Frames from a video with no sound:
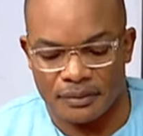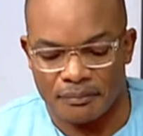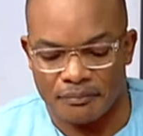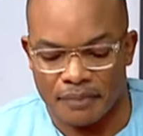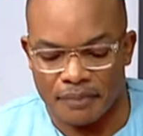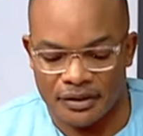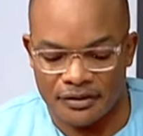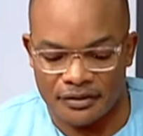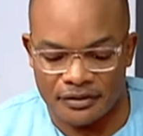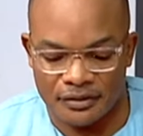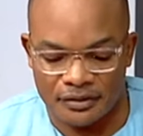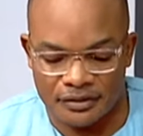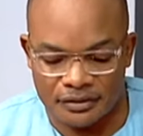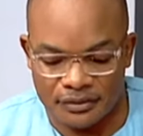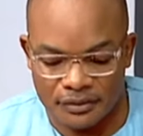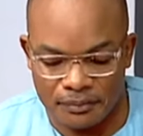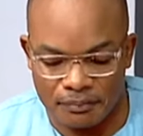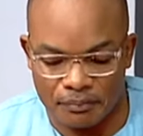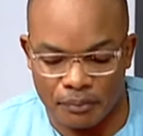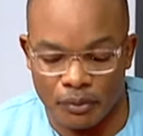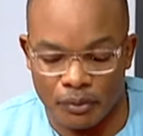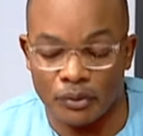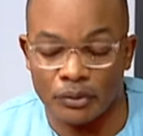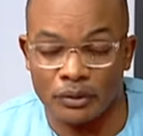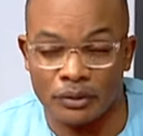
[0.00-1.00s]
But
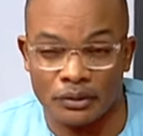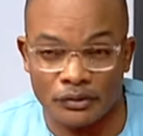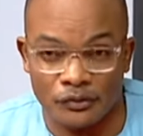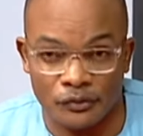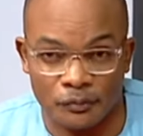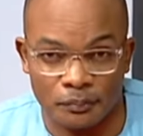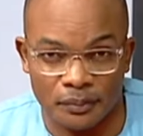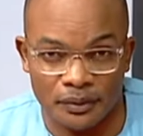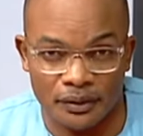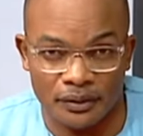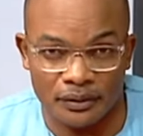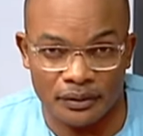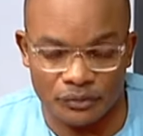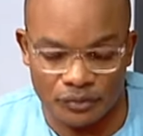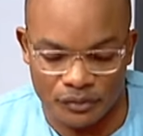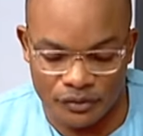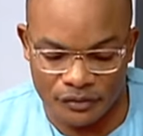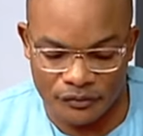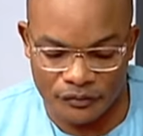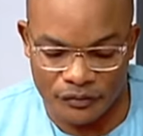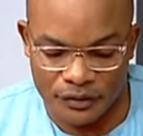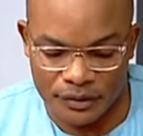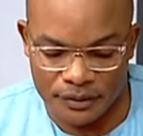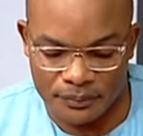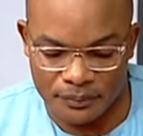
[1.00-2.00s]
Paul, speaking to the
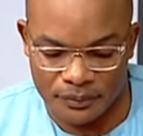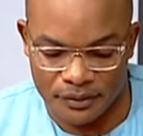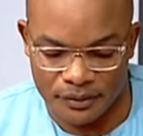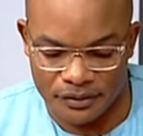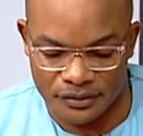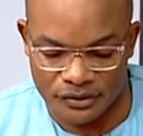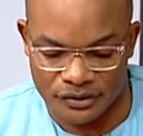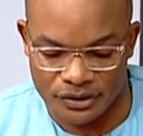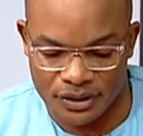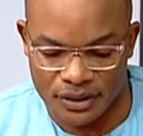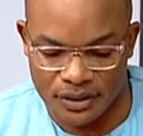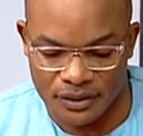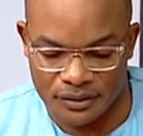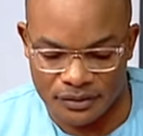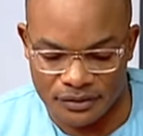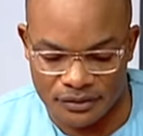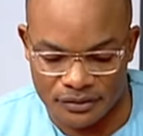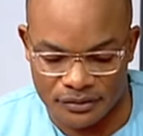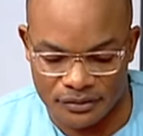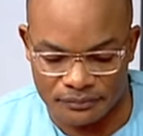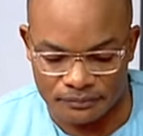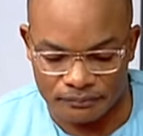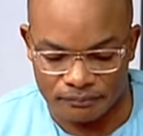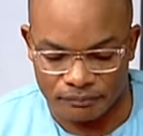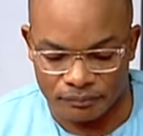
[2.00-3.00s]
Philippian
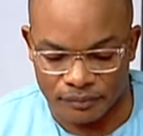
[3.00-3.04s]
church,